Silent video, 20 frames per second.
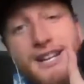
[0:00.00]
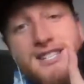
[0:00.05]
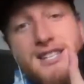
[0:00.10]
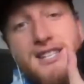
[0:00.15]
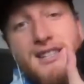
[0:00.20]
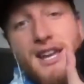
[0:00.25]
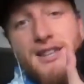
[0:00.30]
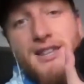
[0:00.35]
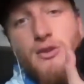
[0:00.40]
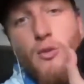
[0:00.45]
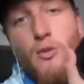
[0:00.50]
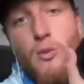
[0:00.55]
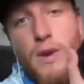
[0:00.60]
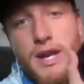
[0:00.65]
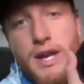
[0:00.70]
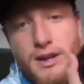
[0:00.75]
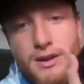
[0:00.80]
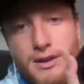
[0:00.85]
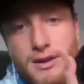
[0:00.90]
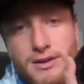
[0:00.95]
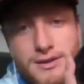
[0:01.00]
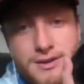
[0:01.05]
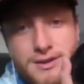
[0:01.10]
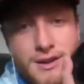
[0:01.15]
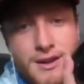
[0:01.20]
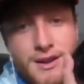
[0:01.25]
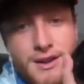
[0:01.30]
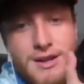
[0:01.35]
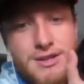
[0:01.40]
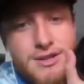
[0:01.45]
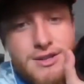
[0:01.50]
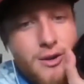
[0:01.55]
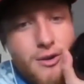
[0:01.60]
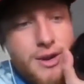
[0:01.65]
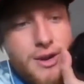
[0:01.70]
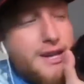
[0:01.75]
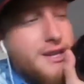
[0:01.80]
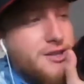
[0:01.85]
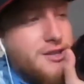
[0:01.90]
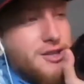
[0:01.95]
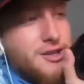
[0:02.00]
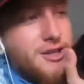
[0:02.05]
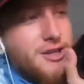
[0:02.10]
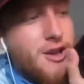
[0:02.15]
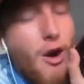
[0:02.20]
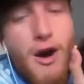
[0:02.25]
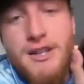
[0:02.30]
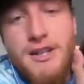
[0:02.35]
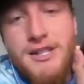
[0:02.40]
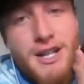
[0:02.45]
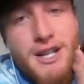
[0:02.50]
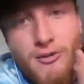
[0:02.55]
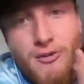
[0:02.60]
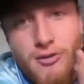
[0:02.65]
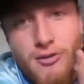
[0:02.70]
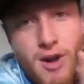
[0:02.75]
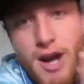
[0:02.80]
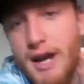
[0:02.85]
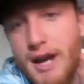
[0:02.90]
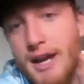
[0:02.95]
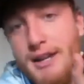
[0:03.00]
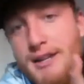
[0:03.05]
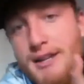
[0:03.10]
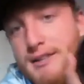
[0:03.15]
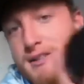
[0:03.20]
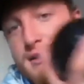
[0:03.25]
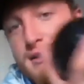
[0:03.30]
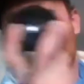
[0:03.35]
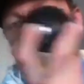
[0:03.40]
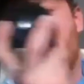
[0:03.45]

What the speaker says: like the wheels, so he's just causing a ruckus.